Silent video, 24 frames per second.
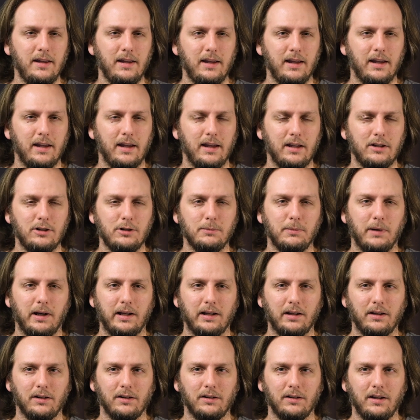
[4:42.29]
and you
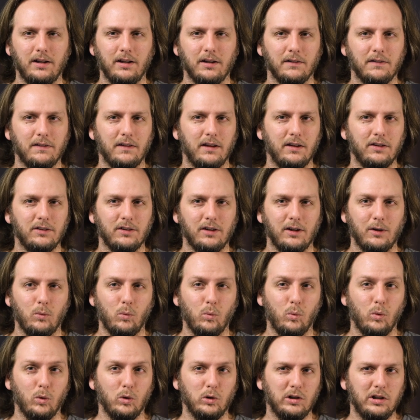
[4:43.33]
might hear things like
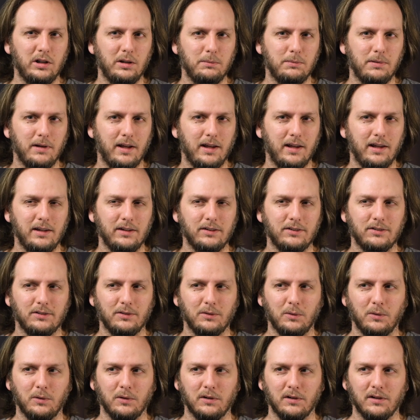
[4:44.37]
woolly bass
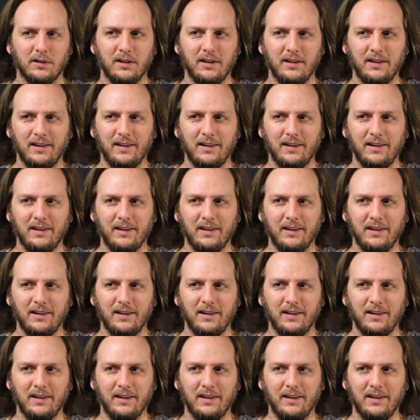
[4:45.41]
or,